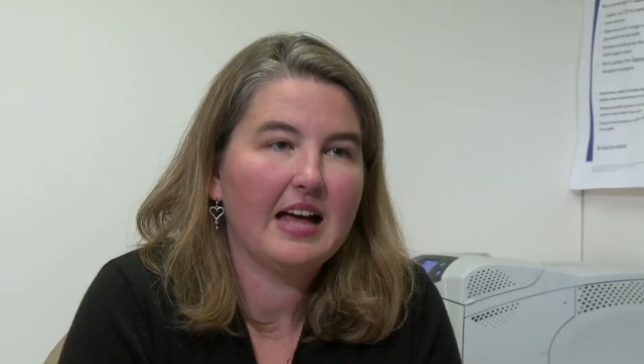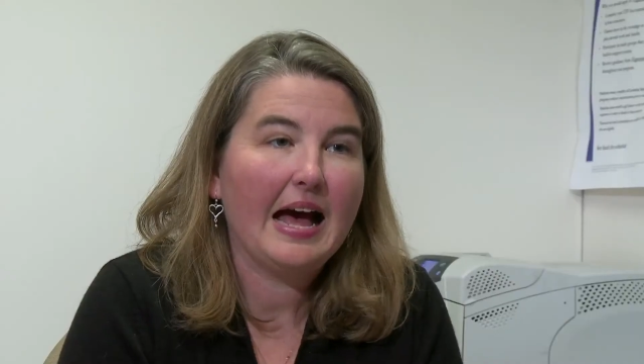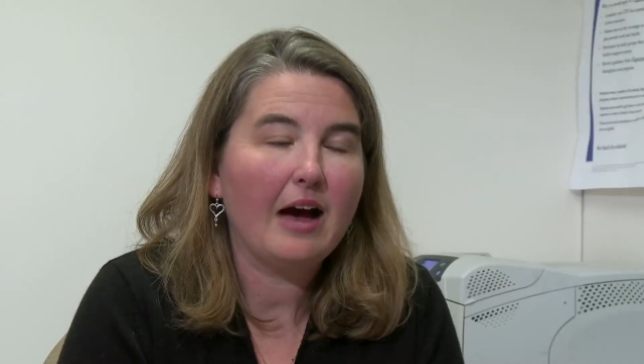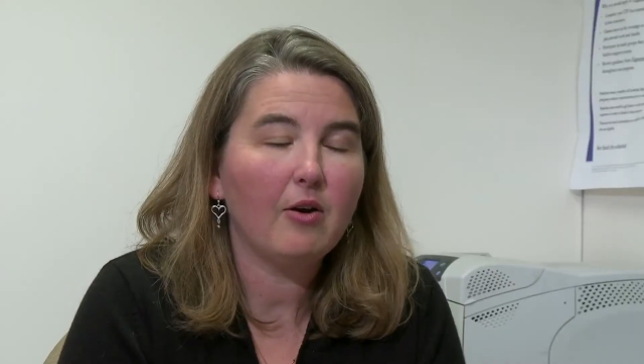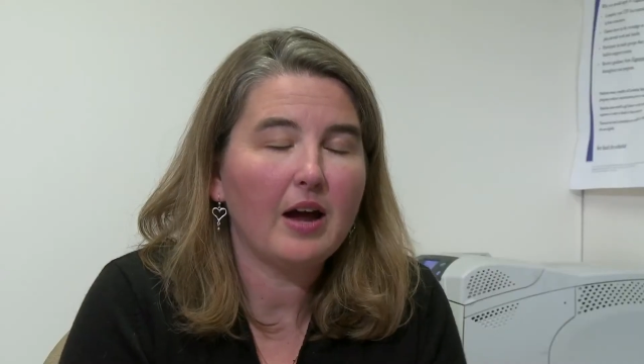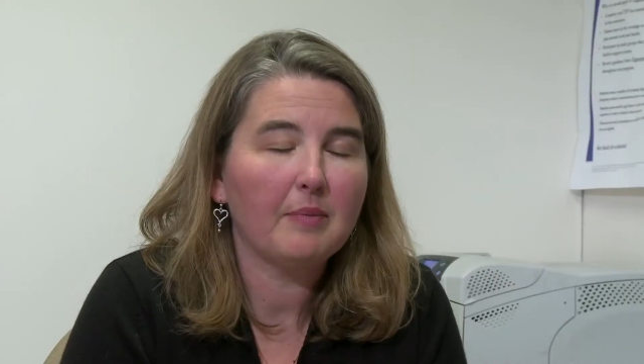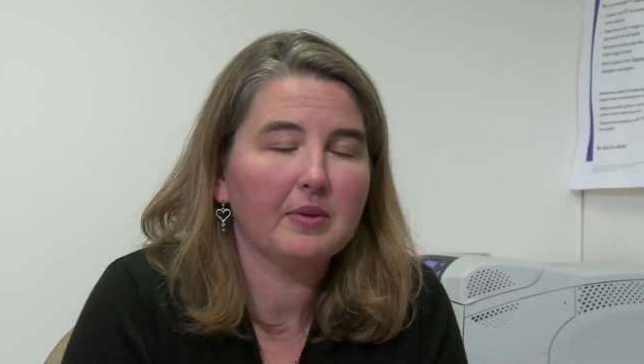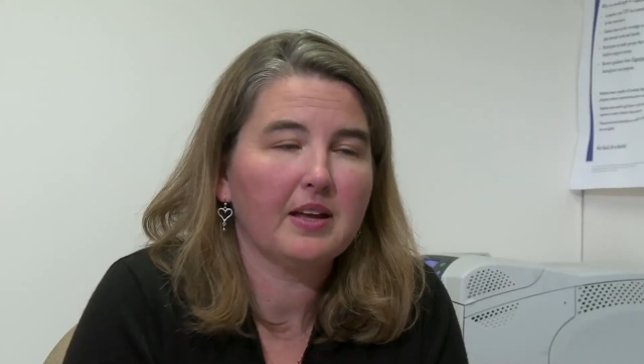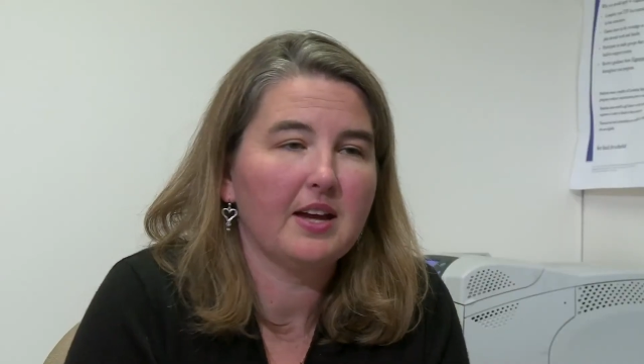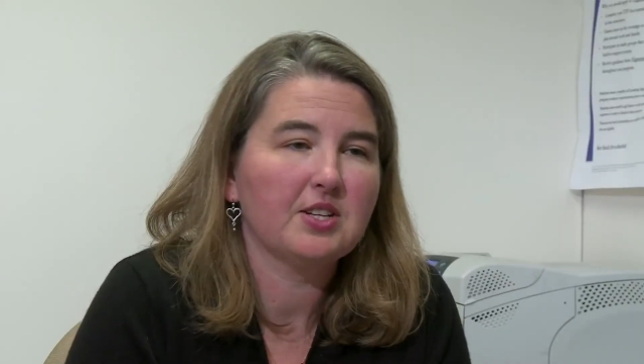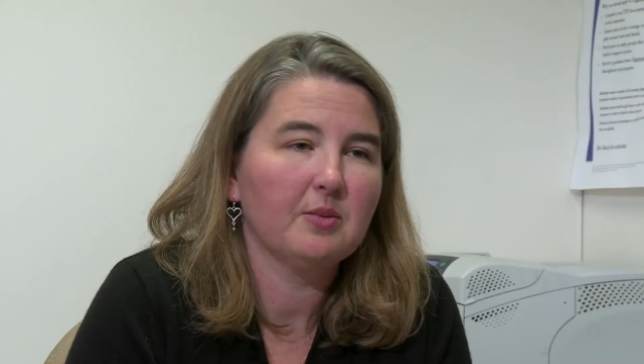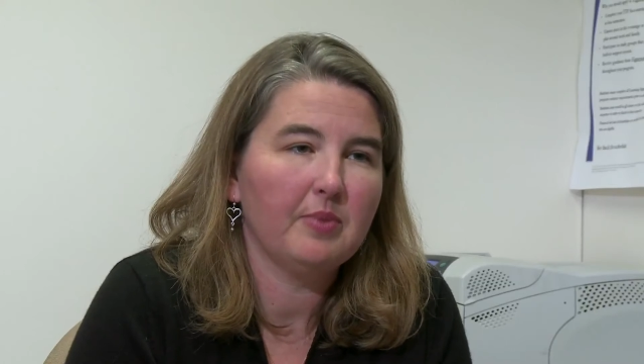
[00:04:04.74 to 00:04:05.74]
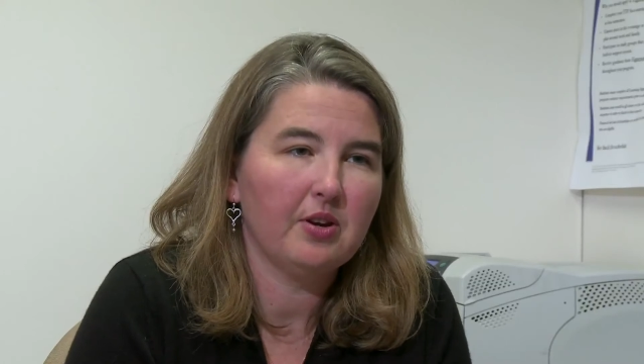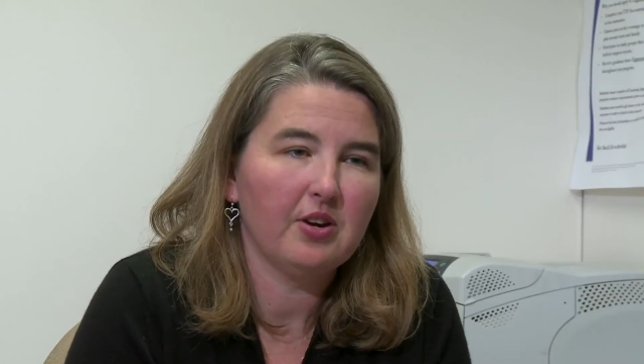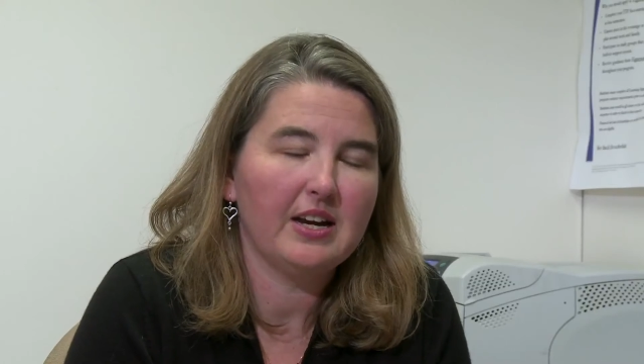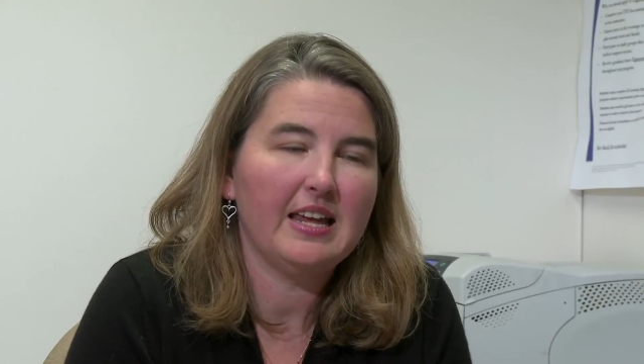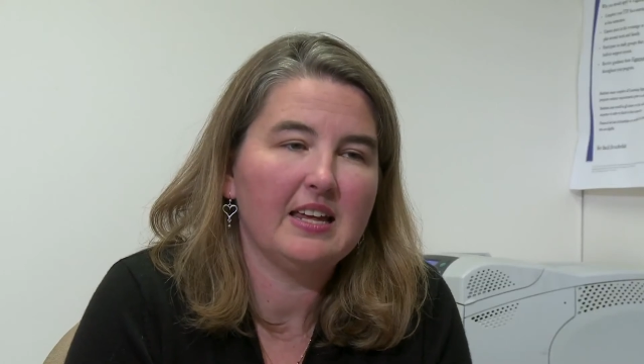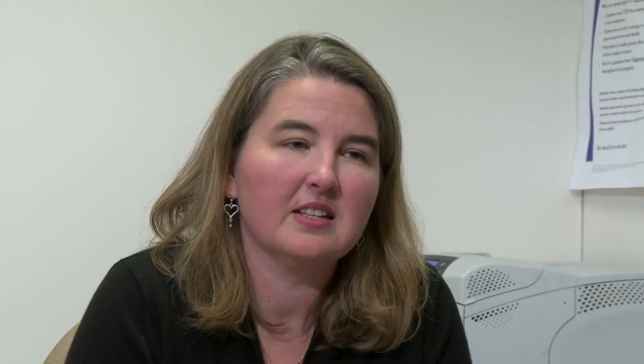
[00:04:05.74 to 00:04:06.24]
Our application
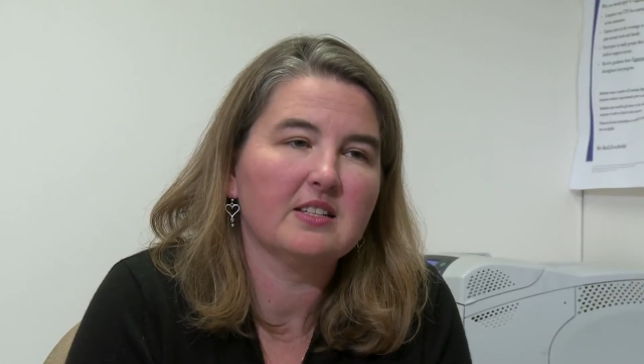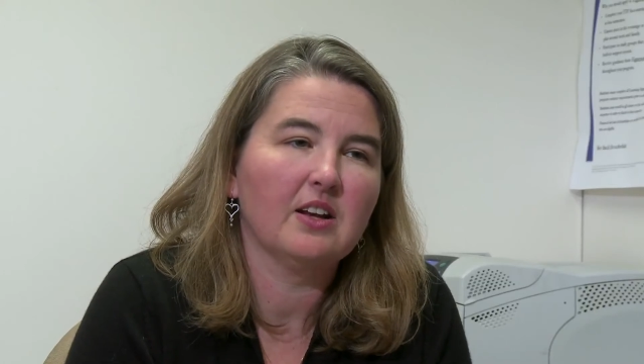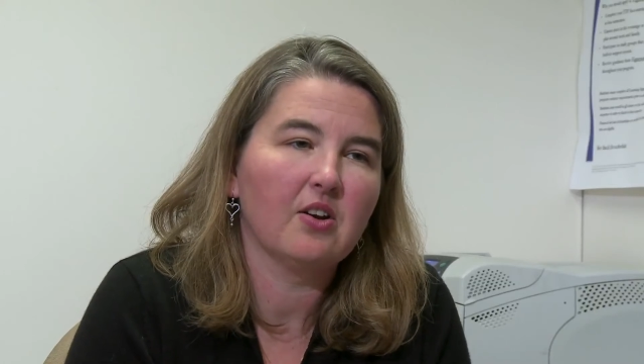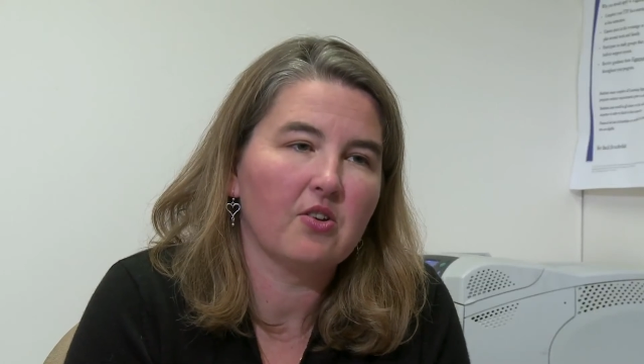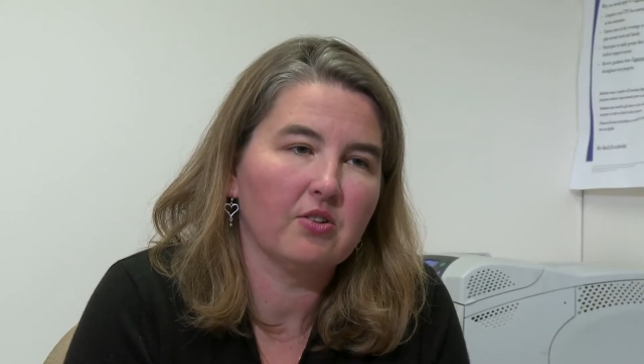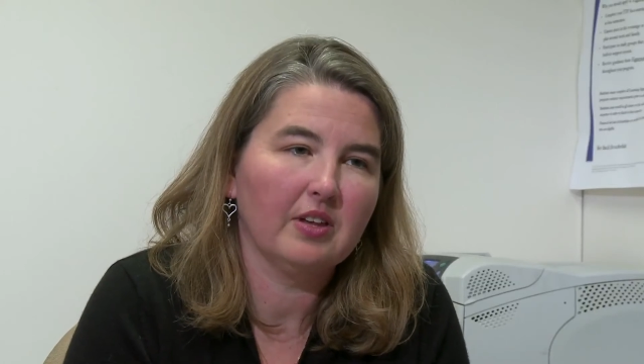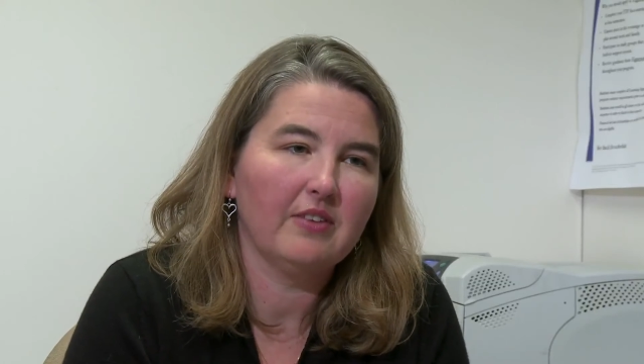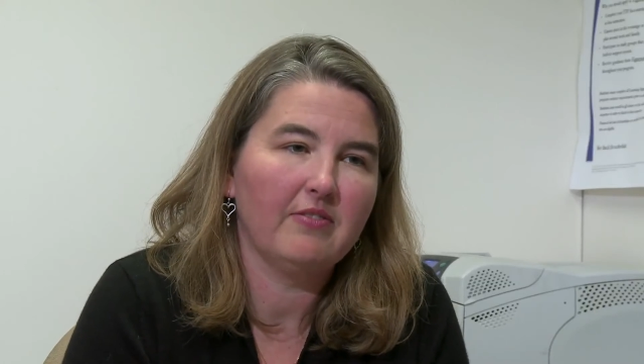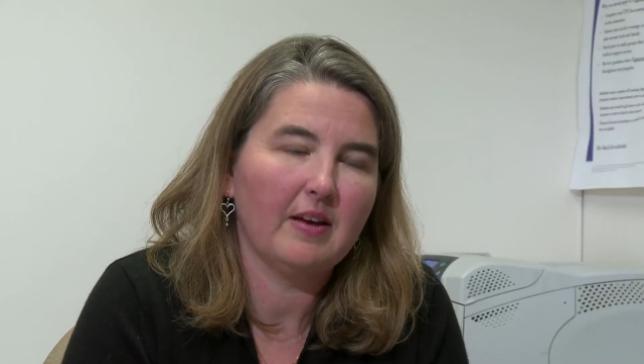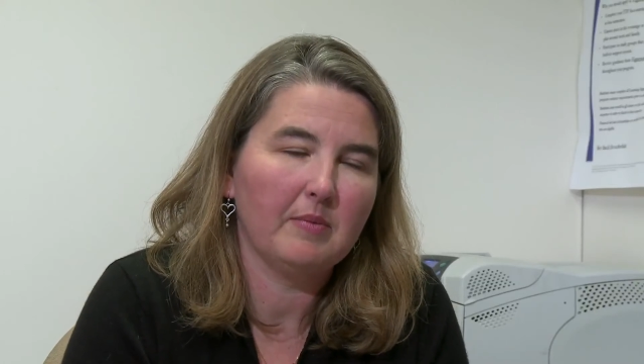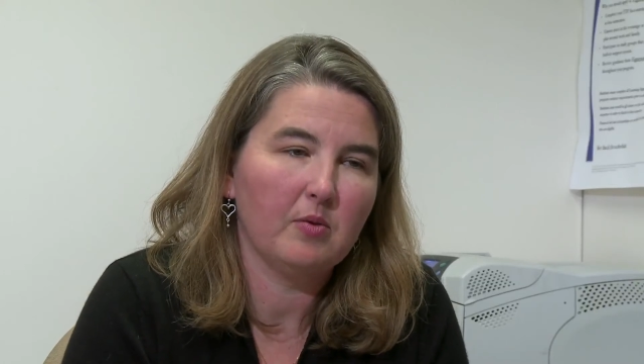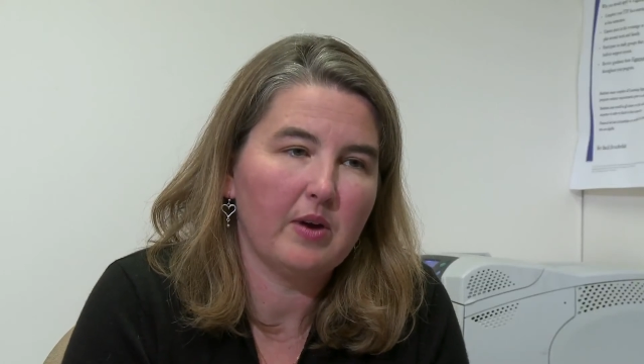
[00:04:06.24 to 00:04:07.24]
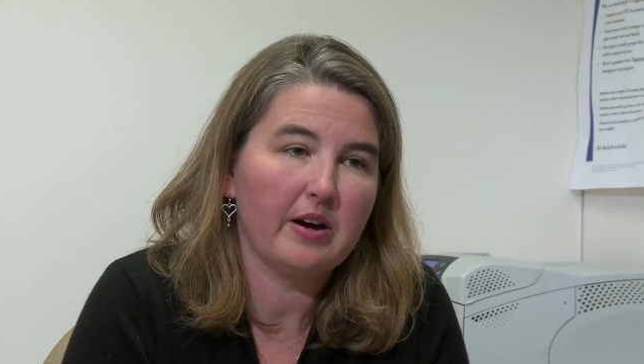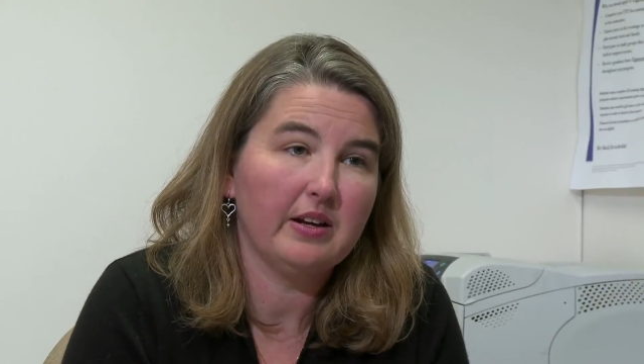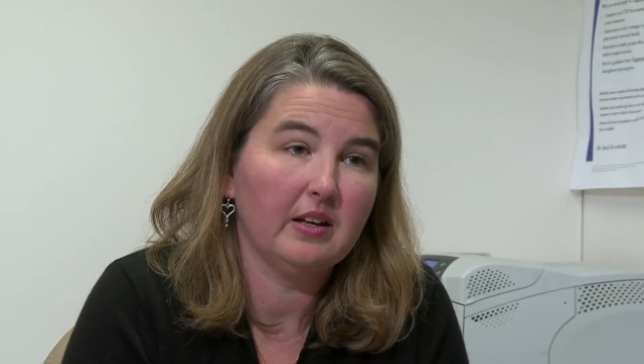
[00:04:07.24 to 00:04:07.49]
period ends in early February.